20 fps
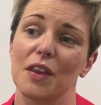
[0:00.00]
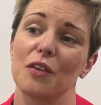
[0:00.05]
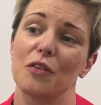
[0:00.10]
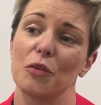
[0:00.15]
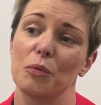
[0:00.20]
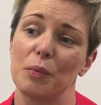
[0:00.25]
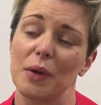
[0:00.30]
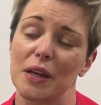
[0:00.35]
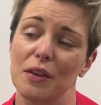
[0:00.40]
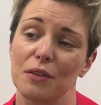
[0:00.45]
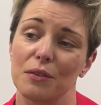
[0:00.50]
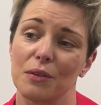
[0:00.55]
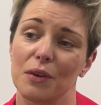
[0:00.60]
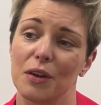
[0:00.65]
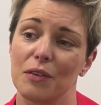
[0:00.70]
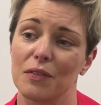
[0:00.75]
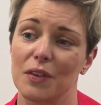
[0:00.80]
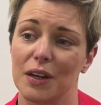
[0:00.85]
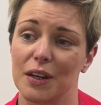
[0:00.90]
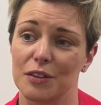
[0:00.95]
that we've been through
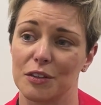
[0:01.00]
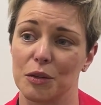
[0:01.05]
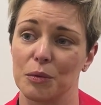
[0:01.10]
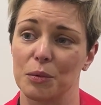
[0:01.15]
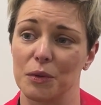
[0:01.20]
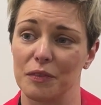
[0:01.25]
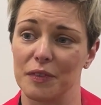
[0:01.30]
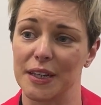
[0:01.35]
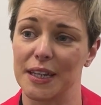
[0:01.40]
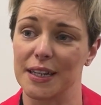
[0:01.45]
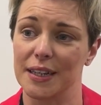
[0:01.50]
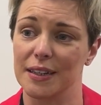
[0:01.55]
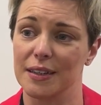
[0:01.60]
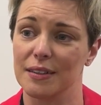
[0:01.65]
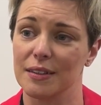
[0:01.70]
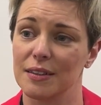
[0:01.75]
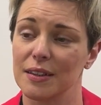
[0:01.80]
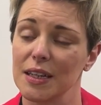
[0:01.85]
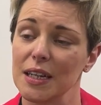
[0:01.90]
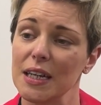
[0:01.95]
over the last couple of
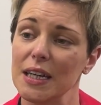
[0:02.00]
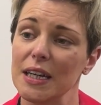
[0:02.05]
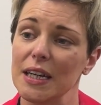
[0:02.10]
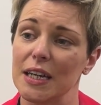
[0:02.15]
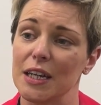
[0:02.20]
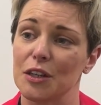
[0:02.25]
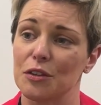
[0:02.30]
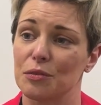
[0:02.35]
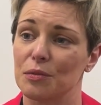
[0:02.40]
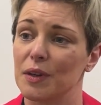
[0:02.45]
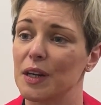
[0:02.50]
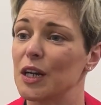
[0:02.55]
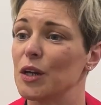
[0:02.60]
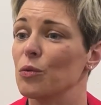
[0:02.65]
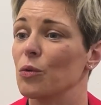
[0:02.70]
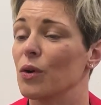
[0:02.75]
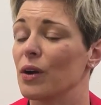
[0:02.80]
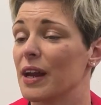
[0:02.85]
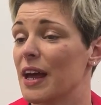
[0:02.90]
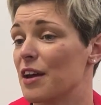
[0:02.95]
years, it's really
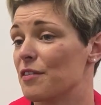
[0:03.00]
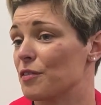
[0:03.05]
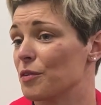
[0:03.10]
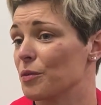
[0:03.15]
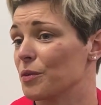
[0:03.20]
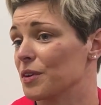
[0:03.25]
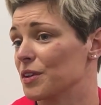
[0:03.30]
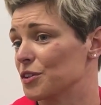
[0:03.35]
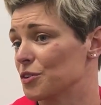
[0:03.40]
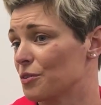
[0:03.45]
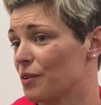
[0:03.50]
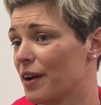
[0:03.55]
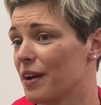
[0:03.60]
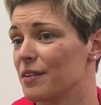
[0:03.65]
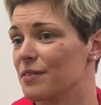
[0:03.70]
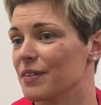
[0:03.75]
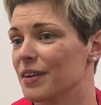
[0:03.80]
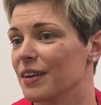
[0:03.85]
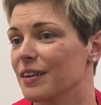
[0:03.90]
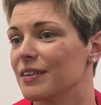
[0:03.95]
what everyone is
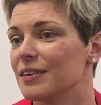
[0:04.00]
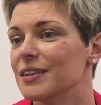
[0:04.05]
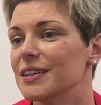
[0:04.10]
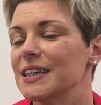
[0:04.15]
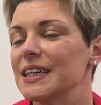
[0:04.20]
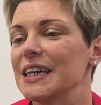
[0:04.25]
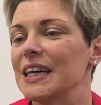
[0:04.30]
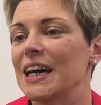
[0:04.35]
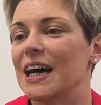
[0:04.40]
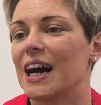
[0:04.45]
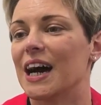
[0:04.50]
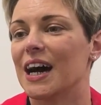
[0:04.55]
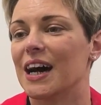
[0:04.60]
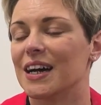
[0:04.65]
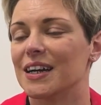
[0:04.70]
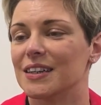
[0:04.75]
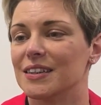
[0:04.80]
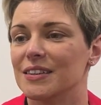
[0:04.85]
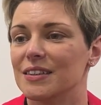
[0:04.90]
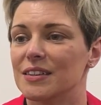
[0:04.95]
craving,
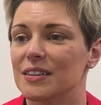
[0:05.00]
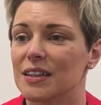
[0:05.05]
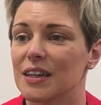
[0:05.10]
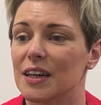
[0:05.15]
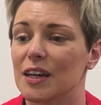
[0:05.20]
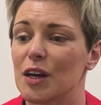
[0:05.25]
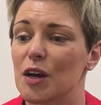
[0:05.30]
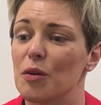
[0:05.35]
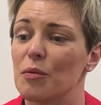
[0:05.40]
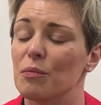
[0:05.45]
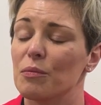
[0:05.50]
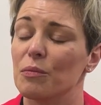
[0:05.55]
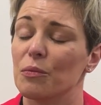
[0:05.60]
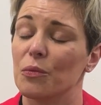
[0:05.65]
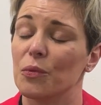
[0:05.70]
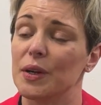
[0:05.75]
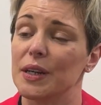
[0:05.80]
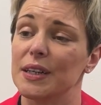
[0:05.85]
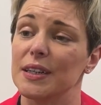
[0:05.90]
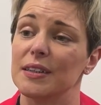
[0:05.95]
and
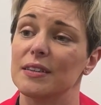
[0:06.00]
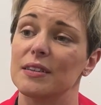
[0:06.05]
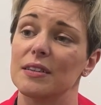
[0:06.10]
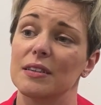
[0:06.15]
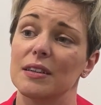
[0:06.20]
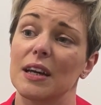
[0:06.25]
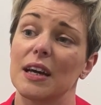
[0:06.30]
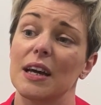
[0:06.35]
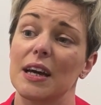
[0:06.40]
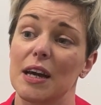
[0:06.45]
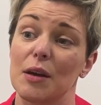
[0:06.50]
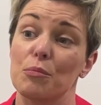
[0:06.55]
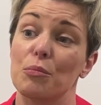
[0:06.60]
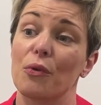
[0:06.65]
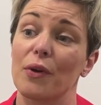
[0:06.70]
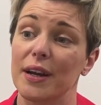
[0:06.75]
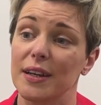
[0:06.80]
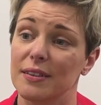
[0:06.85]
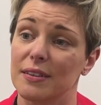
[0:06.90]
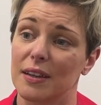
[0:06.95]
we need to
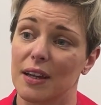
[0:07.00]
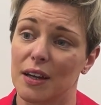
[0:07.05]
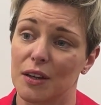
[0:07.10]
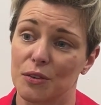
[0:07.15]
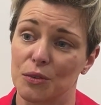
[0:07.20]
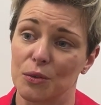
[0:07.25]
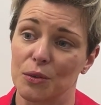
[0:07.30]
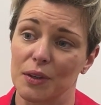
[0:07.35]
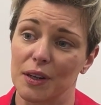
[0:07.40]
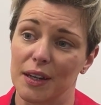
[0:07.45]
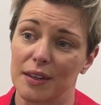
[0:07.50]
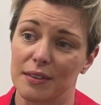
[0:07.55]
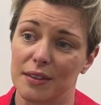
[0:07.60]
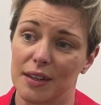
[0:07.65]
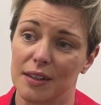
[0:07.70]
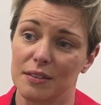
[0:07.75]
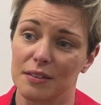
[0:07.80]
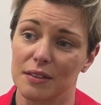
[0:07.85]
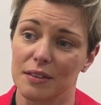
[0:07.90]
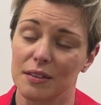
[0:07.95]
embrace that as
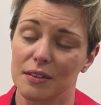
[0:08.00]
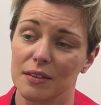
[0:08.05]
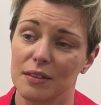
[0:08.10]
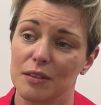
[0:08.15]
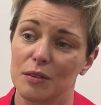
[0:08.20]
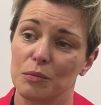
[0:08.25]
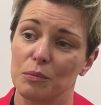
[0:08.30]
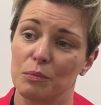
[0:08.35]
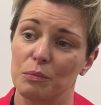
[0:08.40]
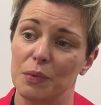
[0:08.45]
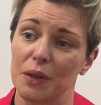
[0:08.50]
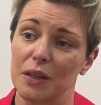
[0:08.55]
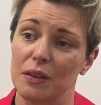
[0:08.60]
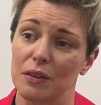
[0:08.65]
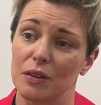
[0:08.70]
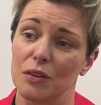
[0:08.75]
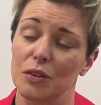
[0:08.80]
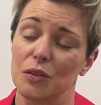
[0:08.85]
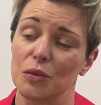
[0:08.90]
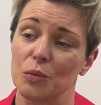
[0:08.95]
organisations,
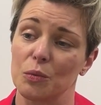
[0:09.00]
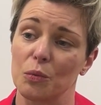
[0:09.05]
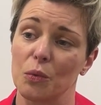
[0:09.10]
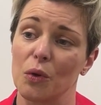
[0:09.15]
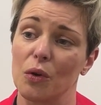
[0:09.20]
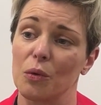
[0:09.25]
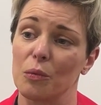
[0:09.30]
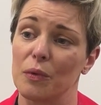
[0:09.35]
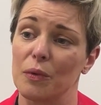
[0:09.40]
because what